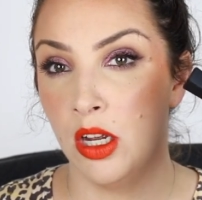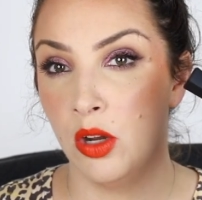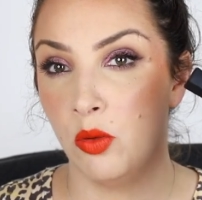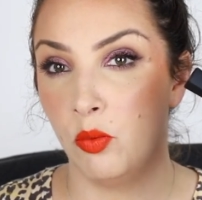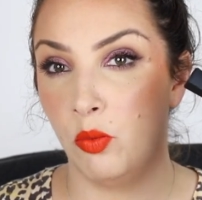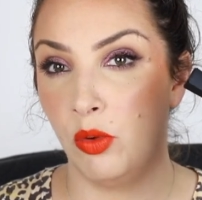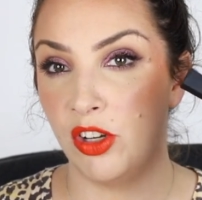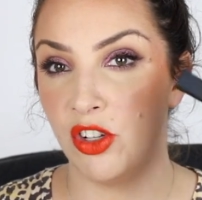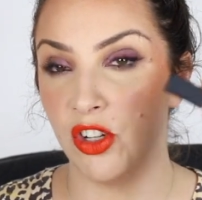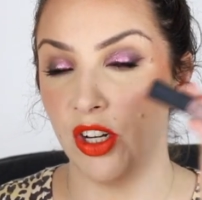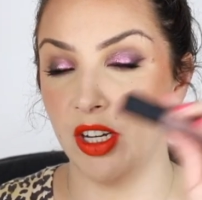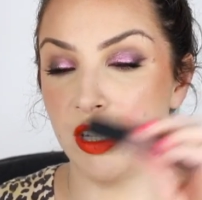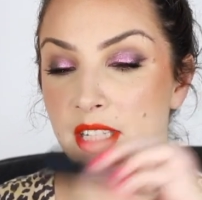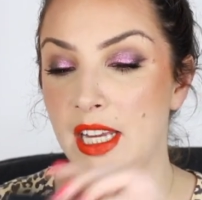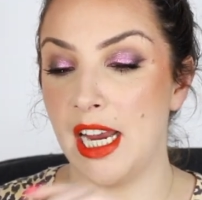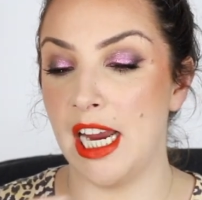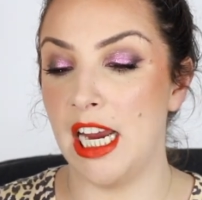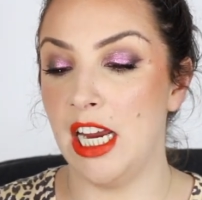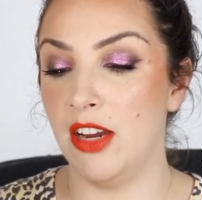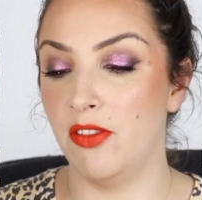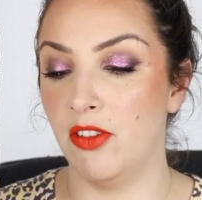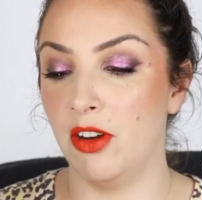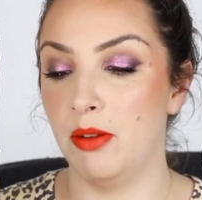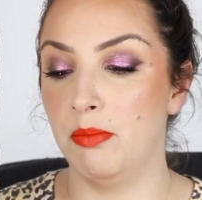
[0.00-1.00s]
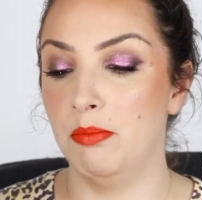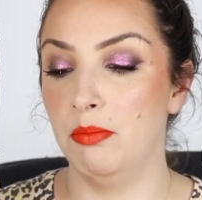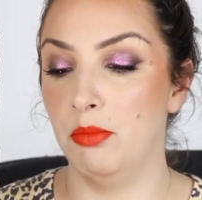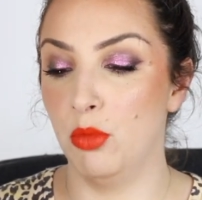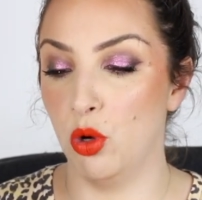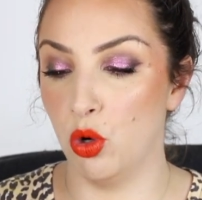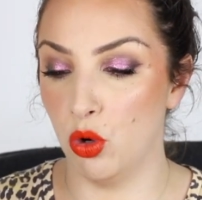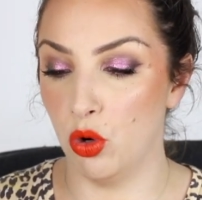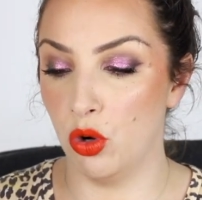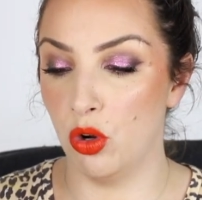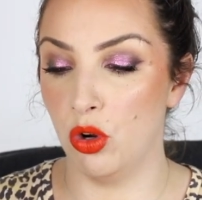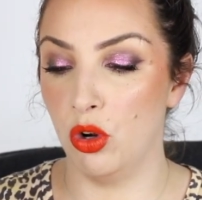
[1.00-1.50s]
which is even
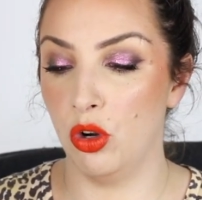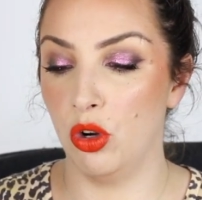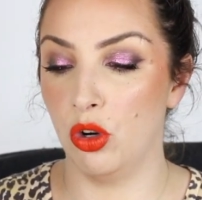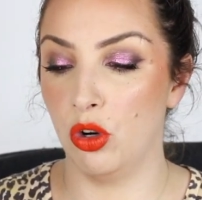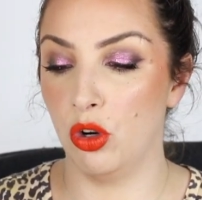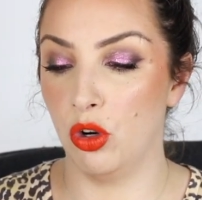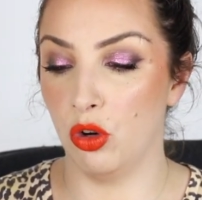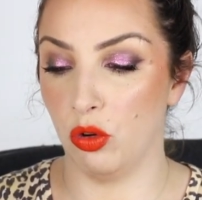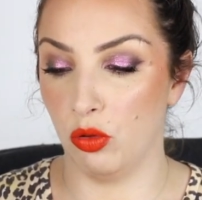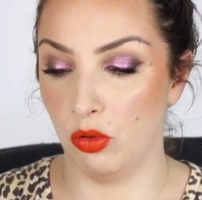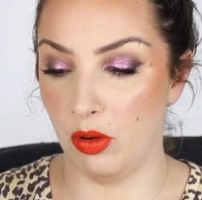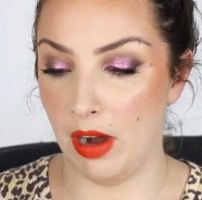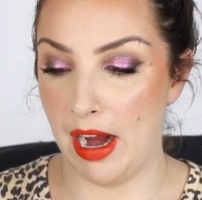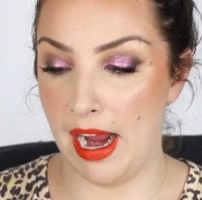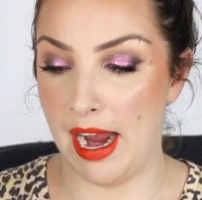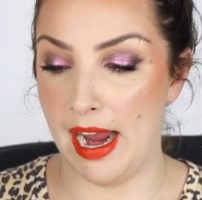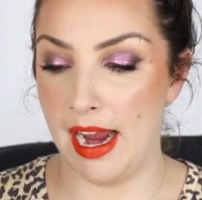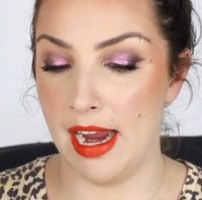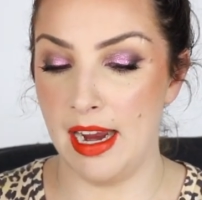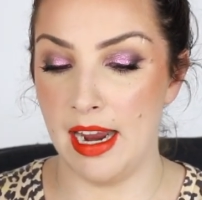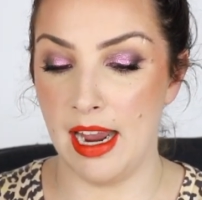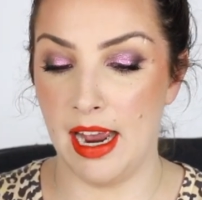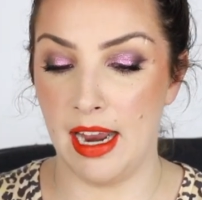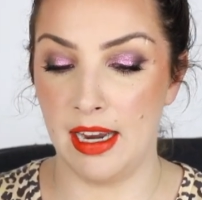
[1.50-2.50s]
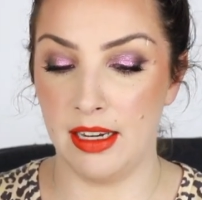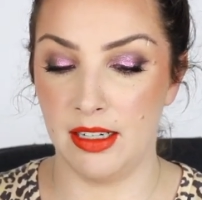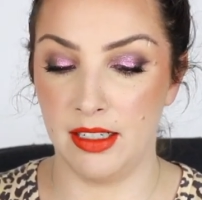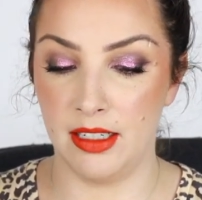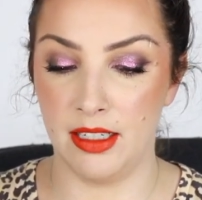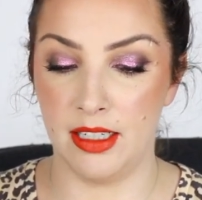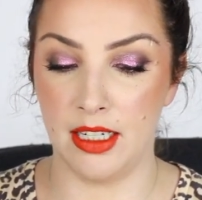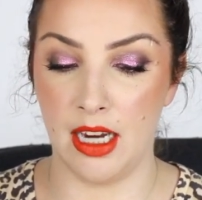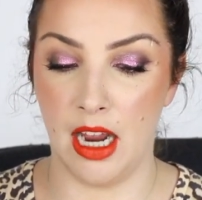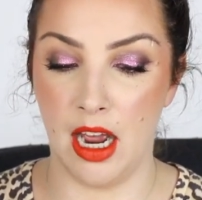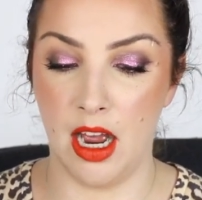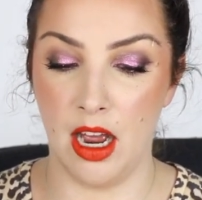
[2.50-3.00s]
more gray
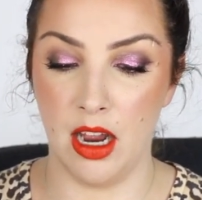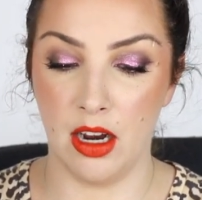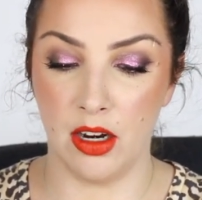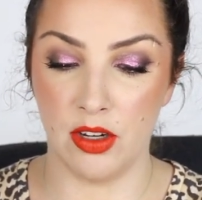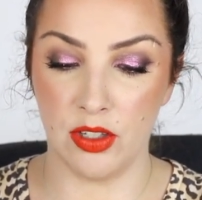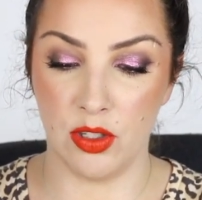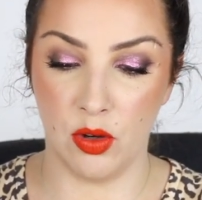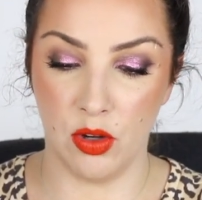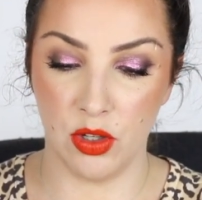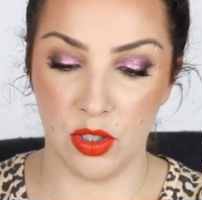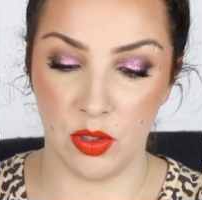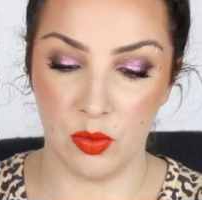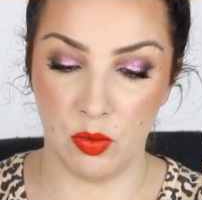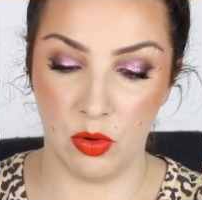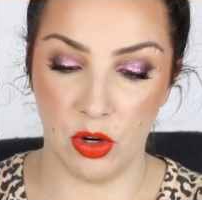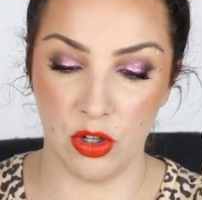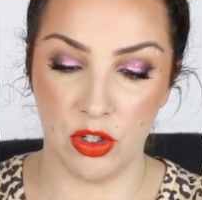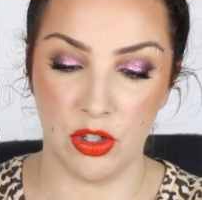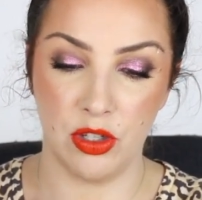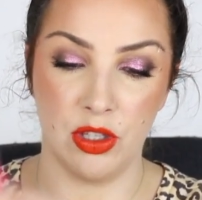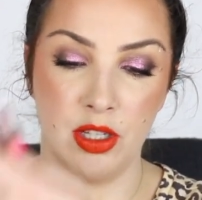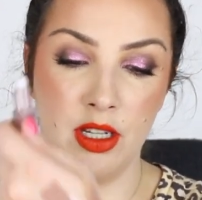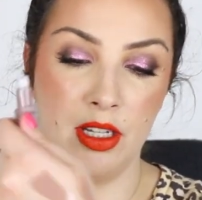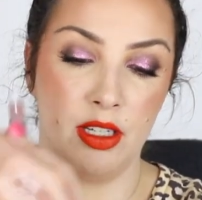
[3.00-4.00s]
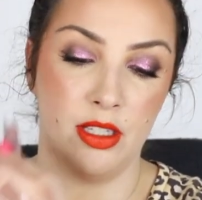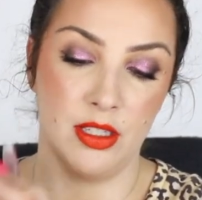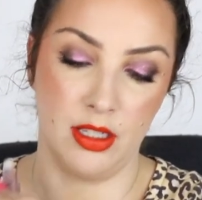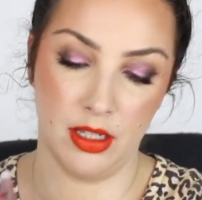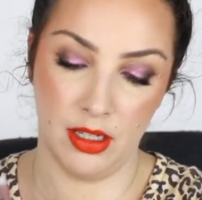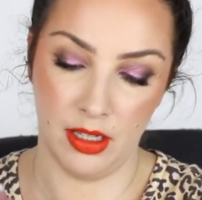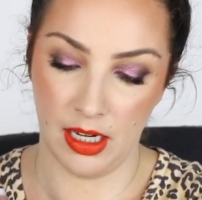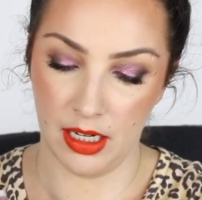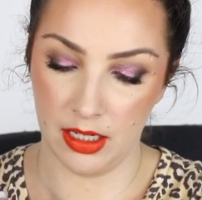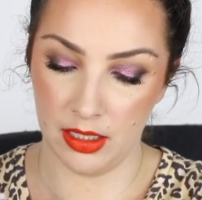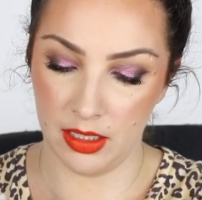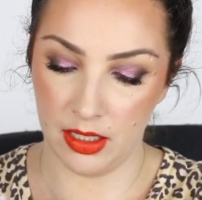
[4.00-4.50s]
and dark. So I'll swatch this
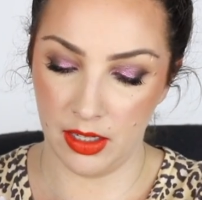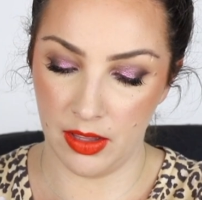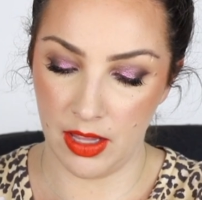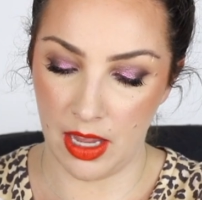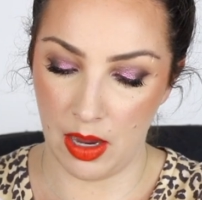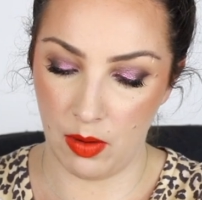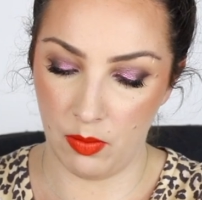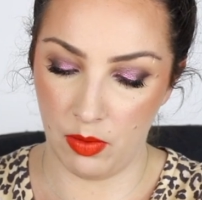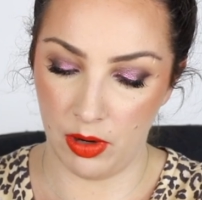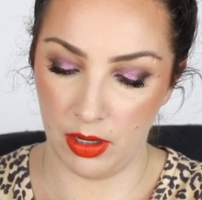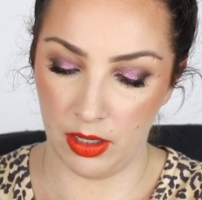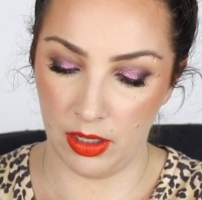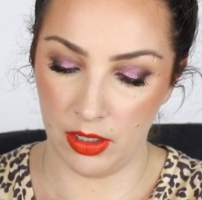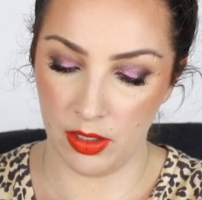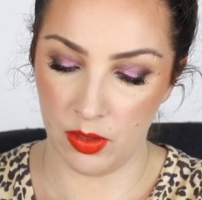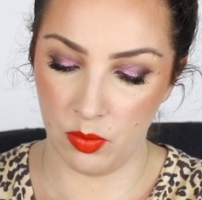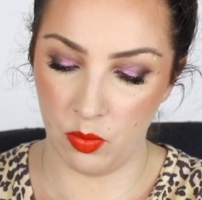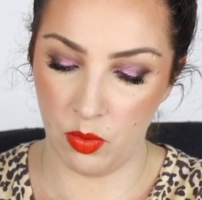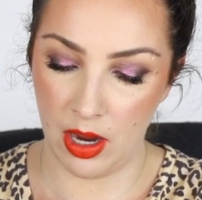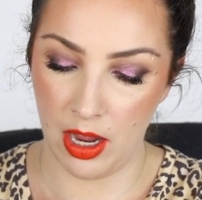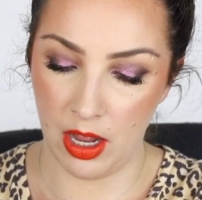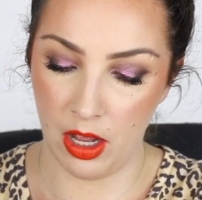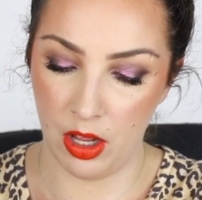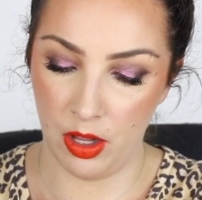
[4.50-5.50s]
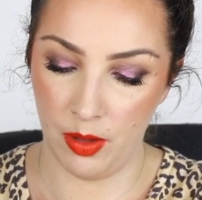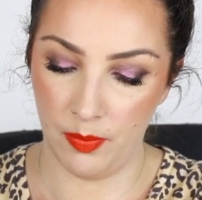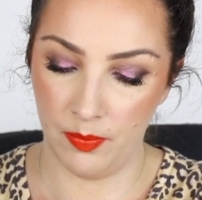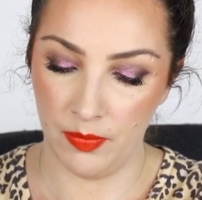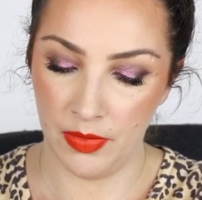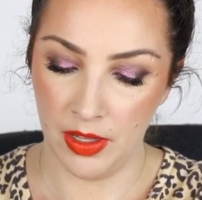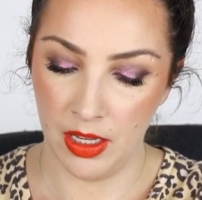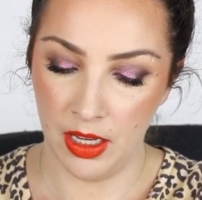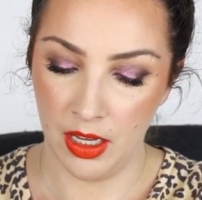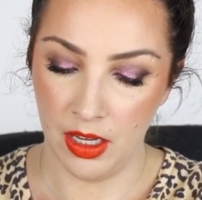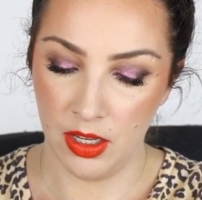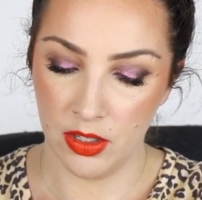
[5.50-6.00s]
next to that one as well.